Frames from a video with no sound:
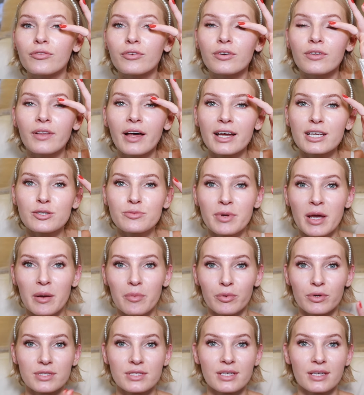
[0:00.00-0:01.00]
for a lash
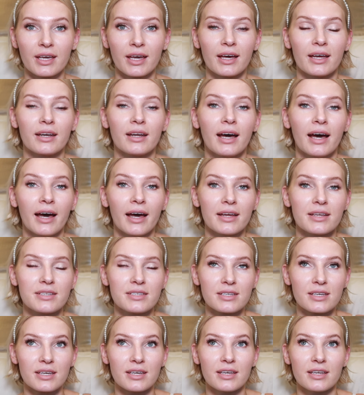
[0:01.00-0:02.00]
map, once again, I
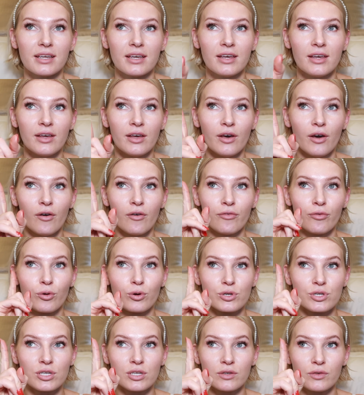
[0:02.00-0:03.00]
did
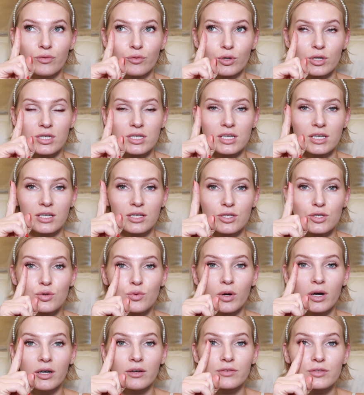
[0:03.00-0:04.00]
14, 14,
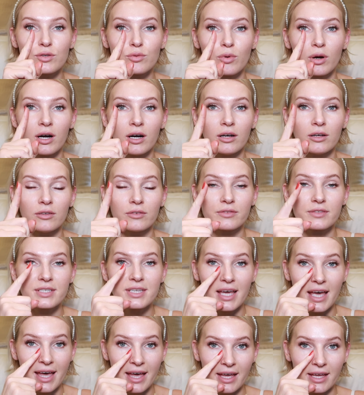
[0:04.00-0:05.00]
12, 12,
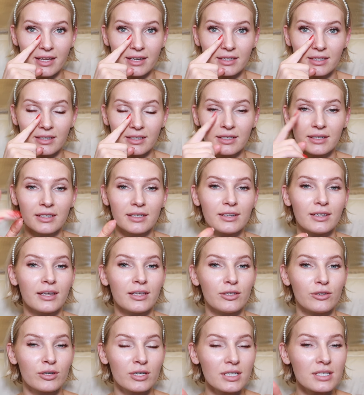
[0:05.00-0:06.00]
10,
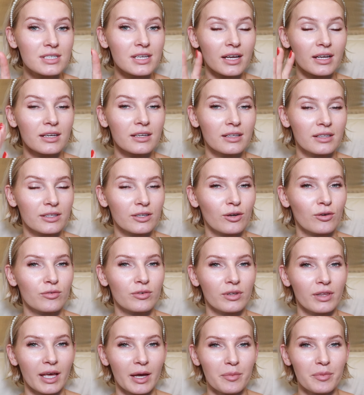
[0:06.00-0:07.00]
and you could technically
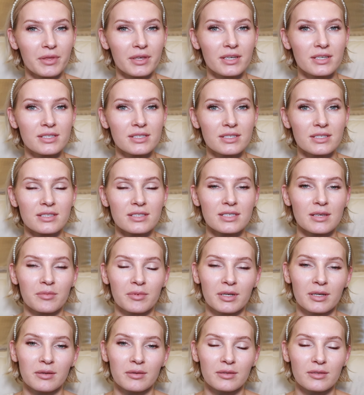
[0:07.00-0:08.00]
overlap these since I'm
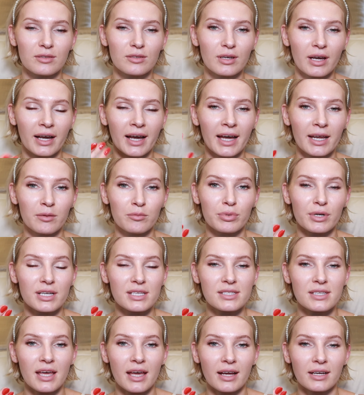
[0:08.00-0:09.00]
gonna kind of
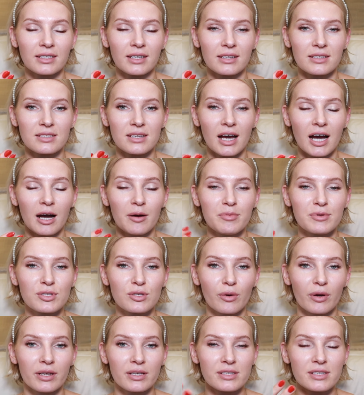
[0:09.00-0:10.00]
brace stacked on top.
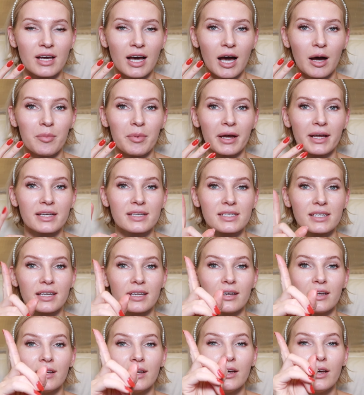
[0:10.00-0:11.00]
So on top I
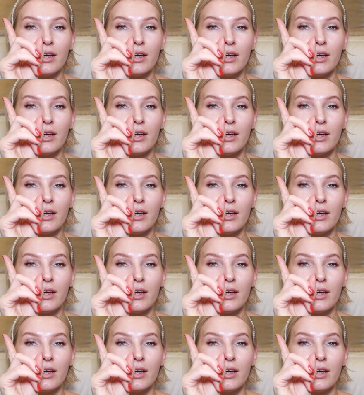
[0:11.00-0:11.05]
did